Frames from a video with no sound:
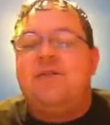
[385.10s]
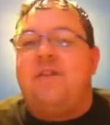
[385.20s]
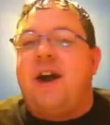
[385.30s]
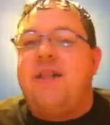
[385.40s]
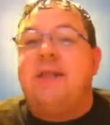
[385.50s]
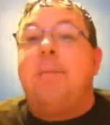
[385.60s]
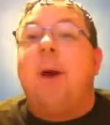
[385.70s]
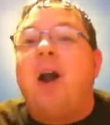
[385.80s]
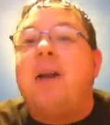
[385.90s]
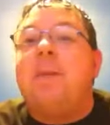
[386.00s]
find the
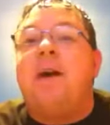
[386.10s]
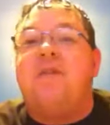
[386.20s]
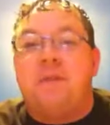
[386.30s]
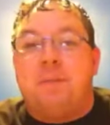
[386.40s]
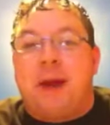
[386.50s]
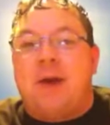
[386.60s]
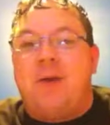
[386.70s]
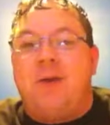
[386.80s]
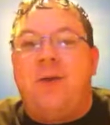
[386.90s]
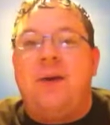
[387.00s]
bottom of the
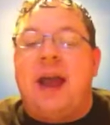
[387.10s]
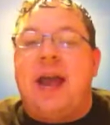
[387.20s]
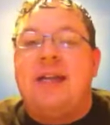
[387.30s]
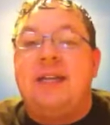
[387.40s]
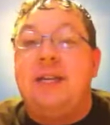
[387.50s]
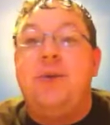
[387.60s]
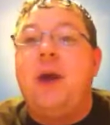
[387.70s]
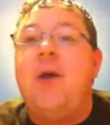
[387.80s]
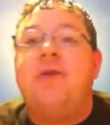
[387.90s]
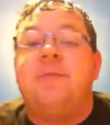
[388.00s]
barrel and who
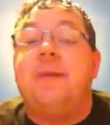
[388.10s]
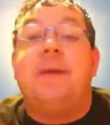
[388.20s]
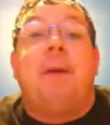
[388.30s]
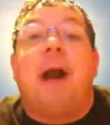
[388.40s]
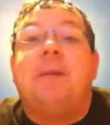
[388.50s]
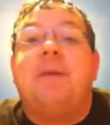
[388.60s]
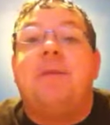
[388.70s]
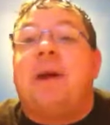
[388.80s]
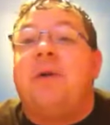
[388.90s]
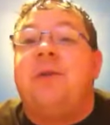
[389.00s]
knows maybe the bottom of the
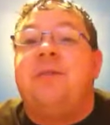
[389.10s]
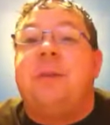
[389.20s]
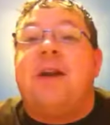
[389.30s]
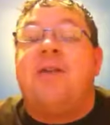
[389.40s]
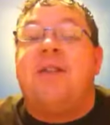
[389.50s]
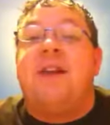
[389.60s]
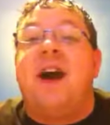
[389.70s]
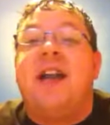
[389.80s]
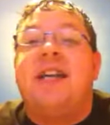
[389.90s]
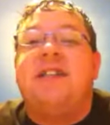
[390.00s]
barrel is better than the
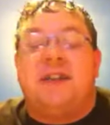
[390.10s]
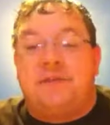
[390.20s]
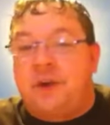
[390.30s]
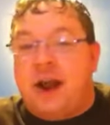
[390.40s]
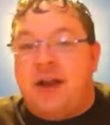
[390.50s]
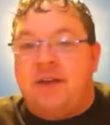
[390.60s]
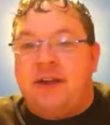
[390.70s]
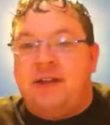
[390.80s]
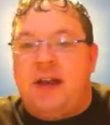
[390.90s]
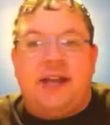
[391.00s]
high end stuff you're
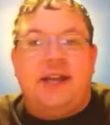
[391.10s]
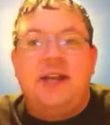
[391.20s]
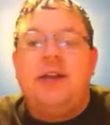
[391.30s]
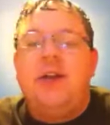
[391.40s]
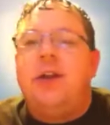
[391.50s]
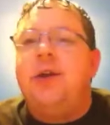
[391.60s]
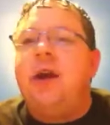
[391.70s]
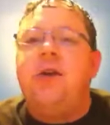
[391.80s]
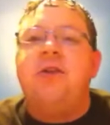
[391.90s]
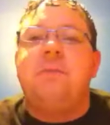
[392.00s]
having like who
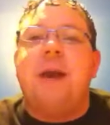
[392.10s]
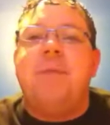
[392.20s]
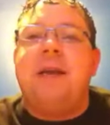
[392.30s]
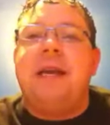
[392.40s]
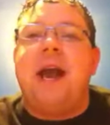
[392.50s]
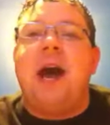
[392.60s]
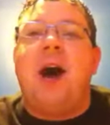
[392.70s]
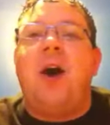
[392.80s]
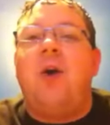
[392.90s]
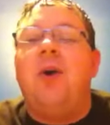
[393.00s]
knows maybe
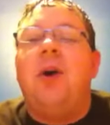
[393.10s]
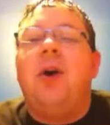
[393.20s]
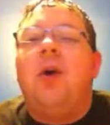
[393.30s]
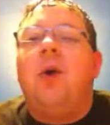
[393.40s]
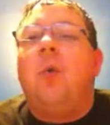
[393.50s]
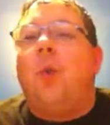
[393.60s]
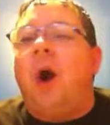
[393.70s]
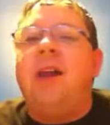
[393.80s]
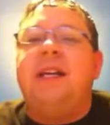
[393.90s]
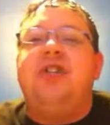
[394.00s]
uh,
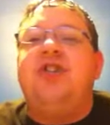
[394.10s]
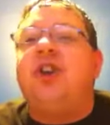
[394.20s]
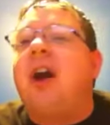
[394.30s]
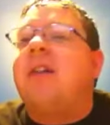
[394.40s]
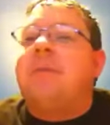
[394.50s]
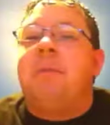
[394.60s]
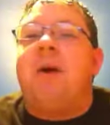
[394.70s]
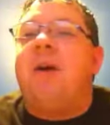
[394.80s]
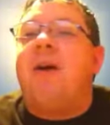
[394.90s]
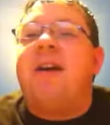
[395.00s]
wally's chocolate
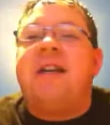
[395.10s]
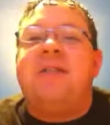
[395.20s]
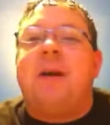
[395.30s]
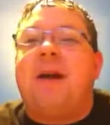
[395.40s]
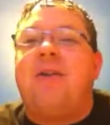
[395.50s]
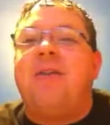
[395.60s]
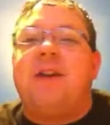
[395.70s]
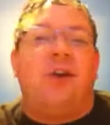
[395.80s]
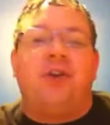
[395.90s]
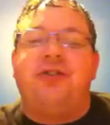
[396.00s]
bar is better
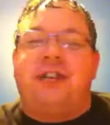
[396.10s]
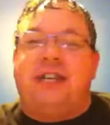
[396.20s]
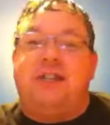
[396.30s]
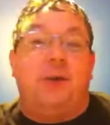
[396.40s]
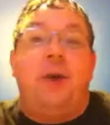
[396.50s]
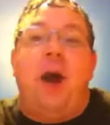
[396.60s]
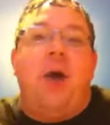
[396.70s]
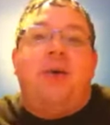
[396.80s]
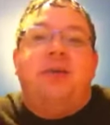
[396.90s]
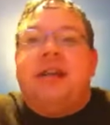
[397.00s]
than hershey's who
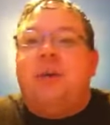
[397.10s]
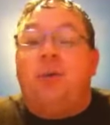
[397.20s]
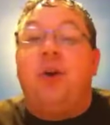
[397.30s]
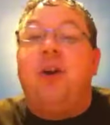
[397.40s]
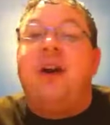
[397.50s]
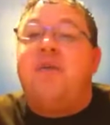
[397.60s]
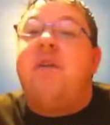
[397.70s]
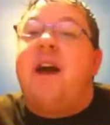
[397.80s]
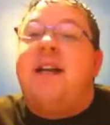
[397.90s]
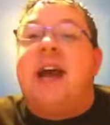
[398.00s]
knows we're gonna
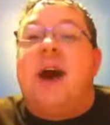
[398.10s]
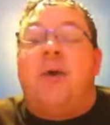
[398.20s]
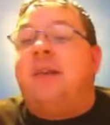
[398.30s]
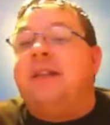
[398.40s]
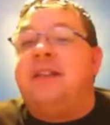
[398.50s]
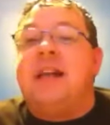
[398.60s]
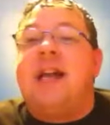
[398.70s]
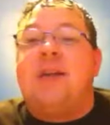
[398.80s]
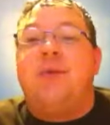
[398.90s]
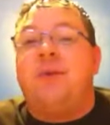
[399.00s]
find out and that's
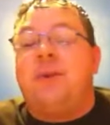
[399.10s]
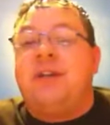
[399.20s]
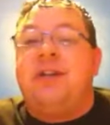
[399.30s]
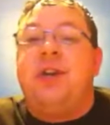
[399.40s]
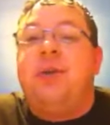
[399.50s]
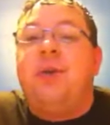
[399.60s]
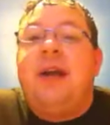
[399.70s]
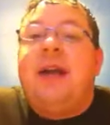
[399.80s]
exactly what we're gonna do